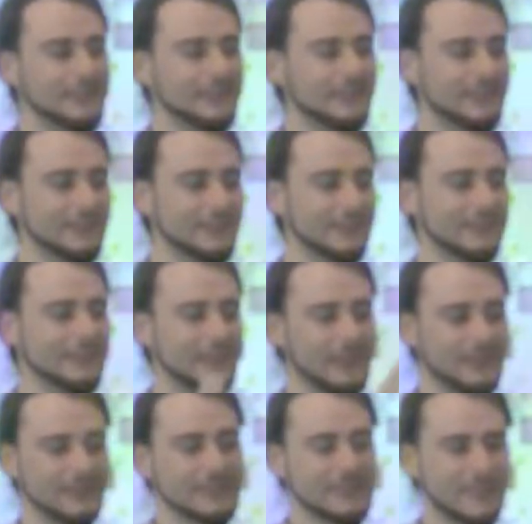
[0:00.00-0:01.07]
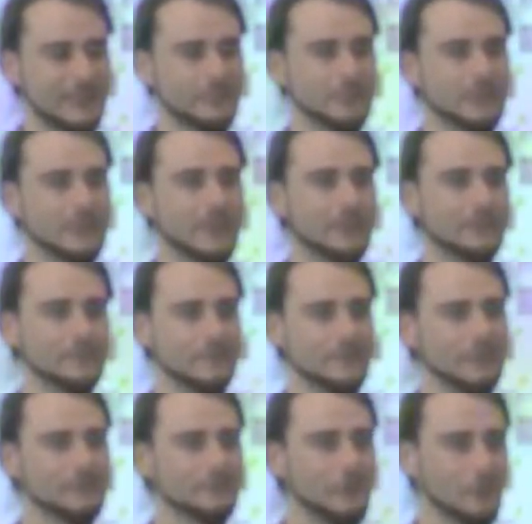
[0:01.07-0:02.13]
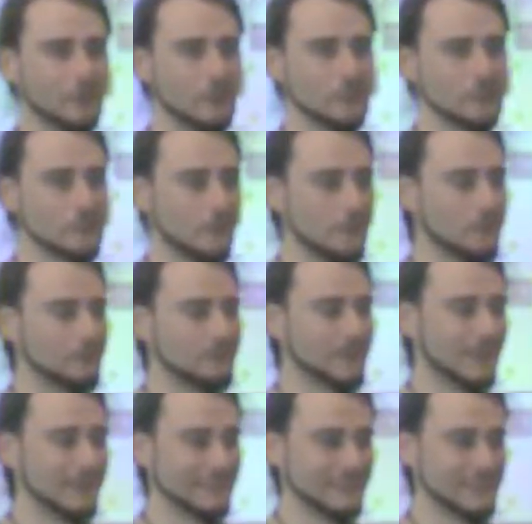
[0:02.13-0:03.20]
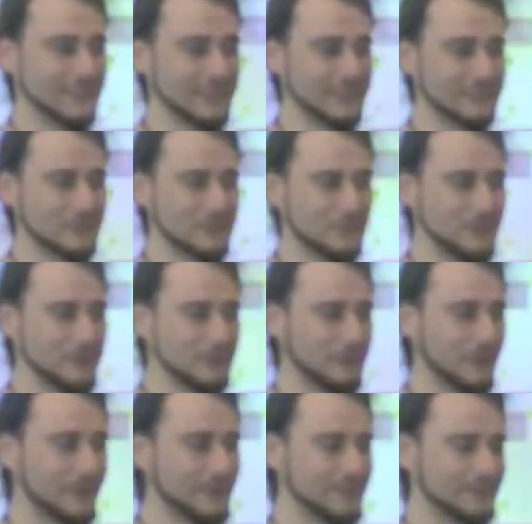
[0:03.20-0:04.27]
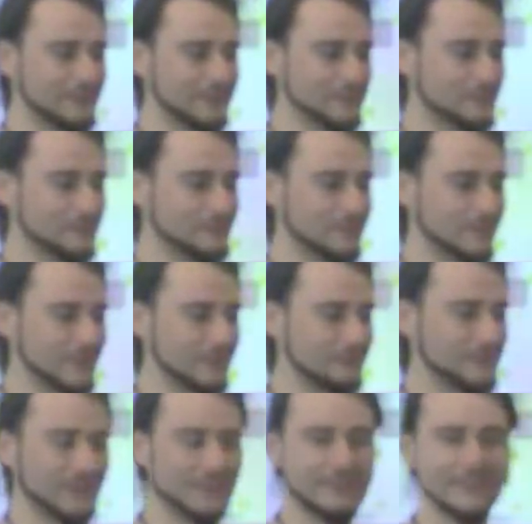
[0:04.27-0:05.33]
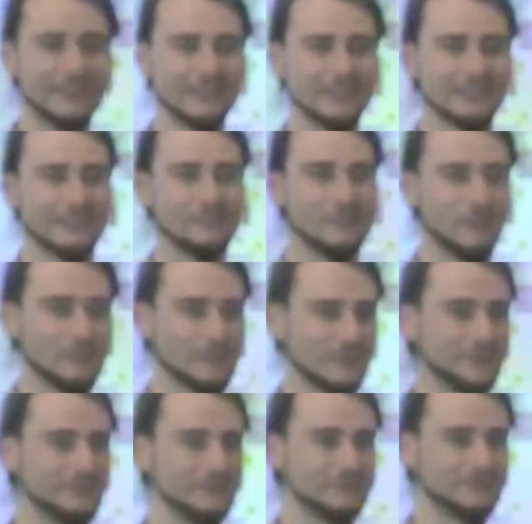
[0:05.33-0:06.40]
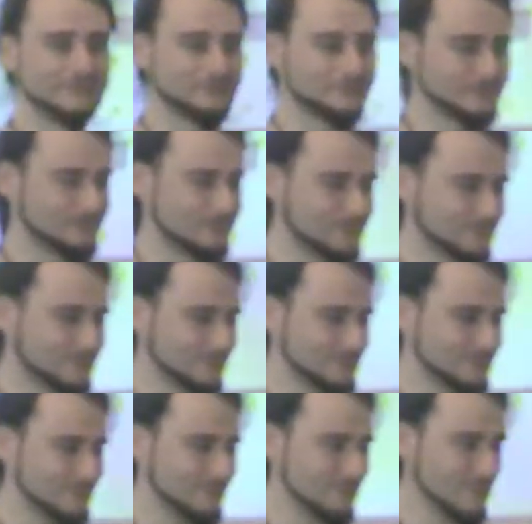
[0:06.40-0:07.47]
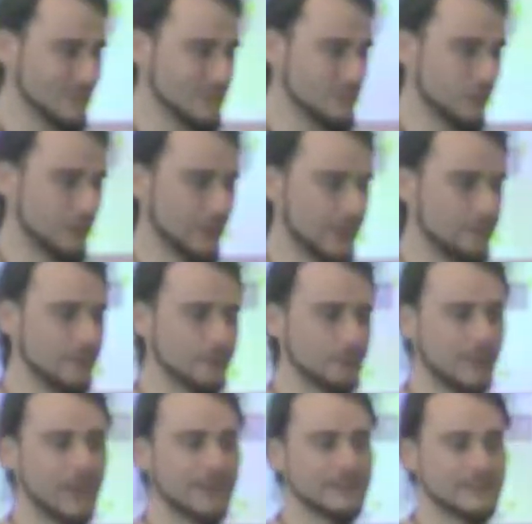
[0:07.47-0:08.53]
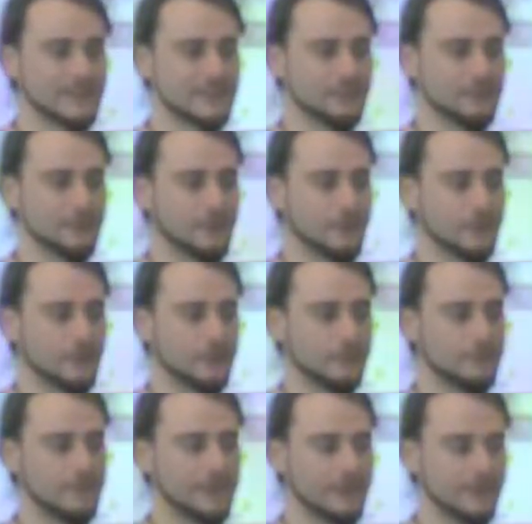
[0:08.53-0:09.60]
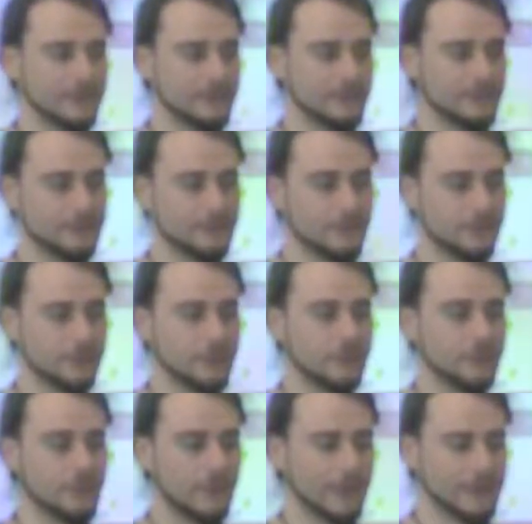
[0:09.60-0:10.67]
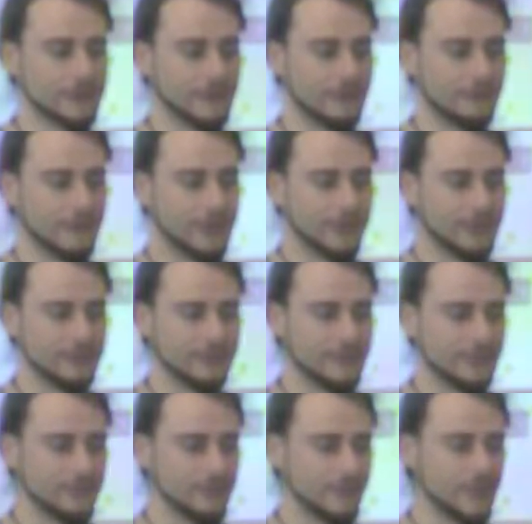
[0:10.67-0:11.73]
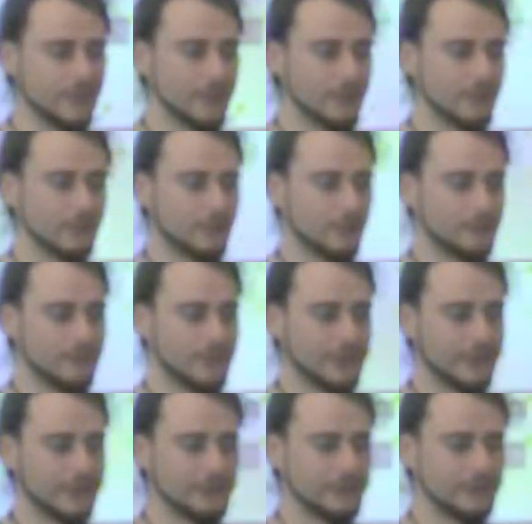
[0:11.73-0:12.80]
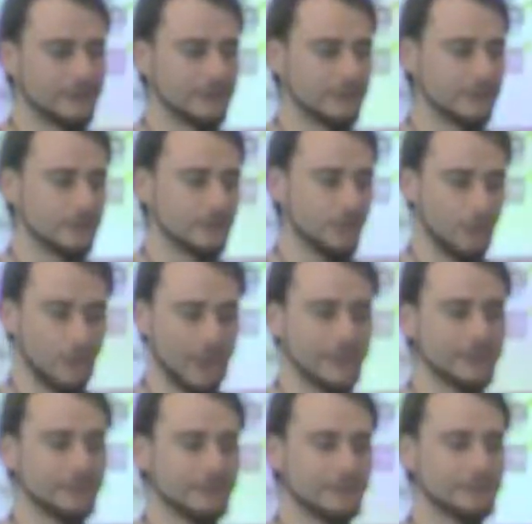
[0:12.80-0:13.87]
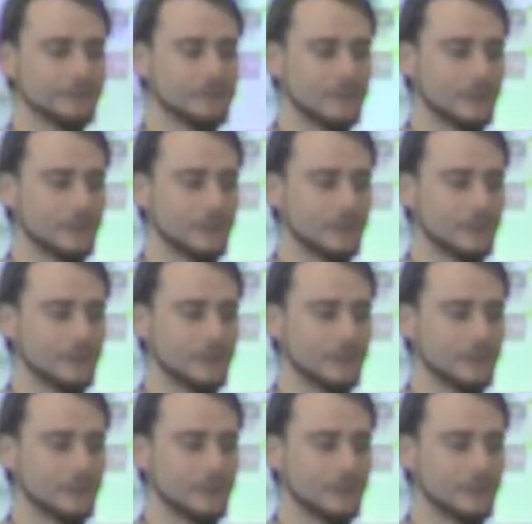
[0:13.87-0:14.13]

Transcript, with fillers: uh, at the same time of photos. So clustering is quite kind of a, a big deal in Mopsi. So able to access the photo via the photo collection via time or via location